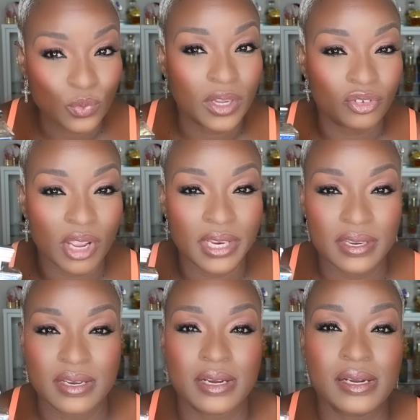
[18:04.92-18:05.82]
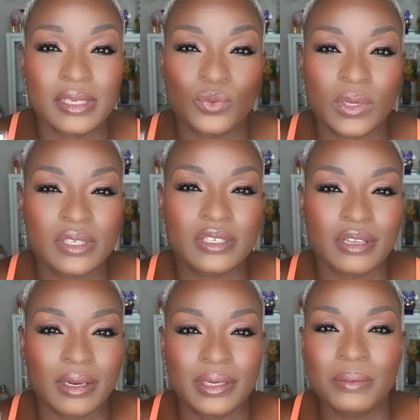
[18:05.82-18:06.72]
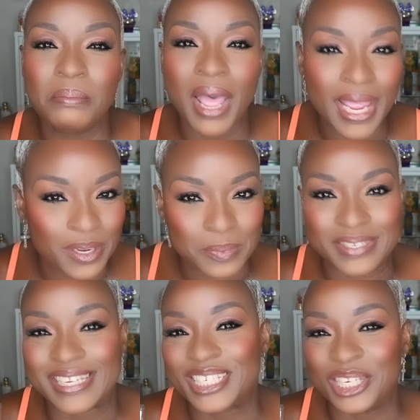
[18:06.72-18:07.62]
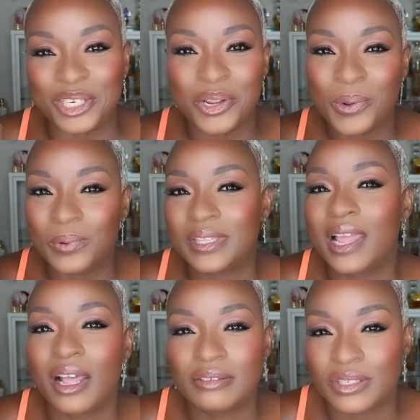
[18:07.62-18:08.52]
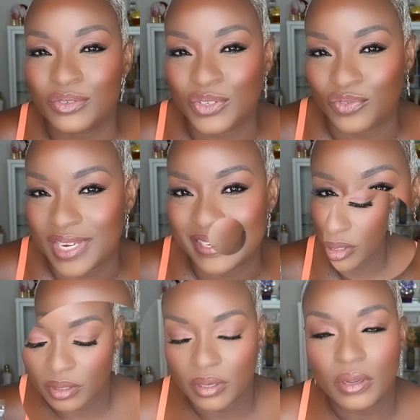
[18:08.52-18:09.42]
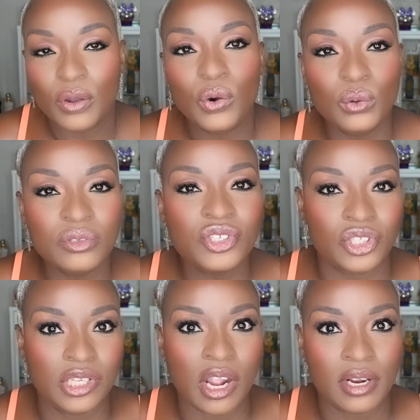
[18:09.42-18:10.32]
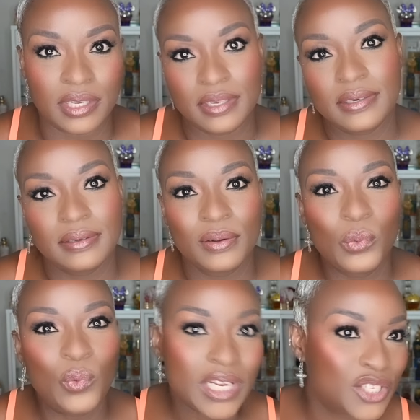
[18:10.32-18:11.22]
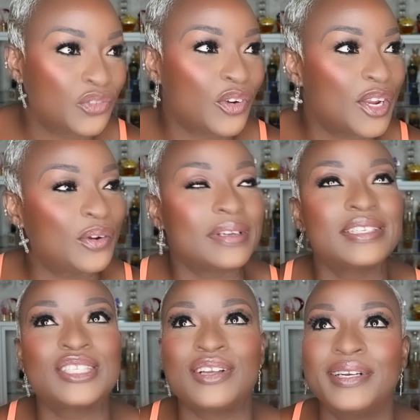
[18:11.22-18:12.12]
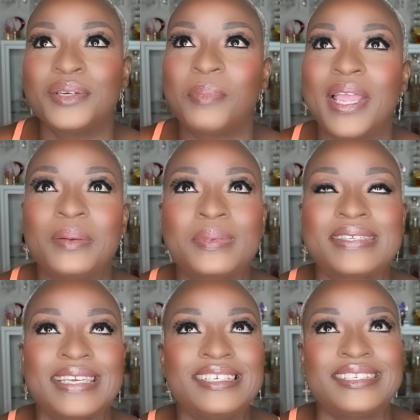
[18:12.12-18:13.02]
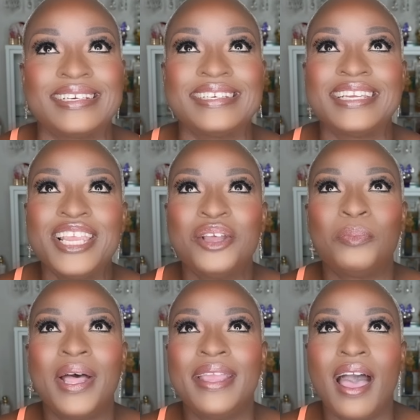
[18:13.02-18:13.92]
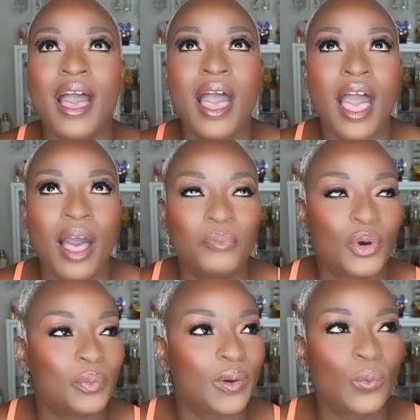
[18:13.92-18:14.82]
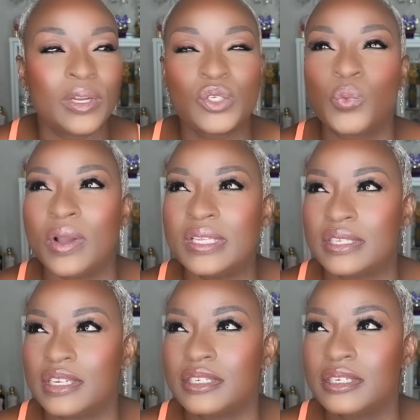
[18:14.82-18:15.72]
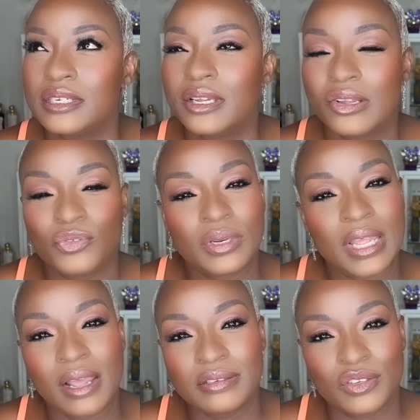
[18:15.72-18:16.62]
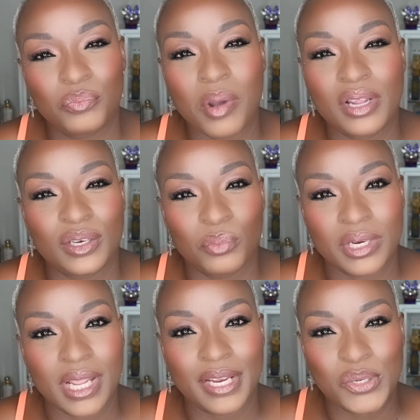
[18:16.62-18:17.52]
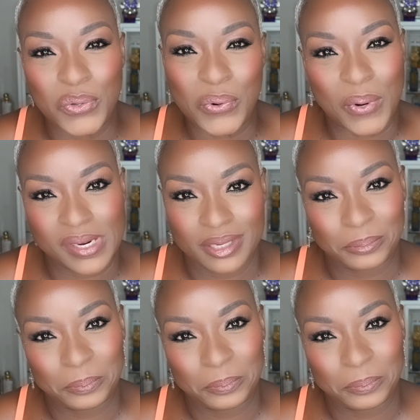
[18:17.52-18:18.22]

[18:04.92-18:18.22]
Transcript: one right here is what started my obsession with the House of Sphinx. Who started, which fragrance started my obsession, my aha moment, which was it for the House of Bond number nine, New York?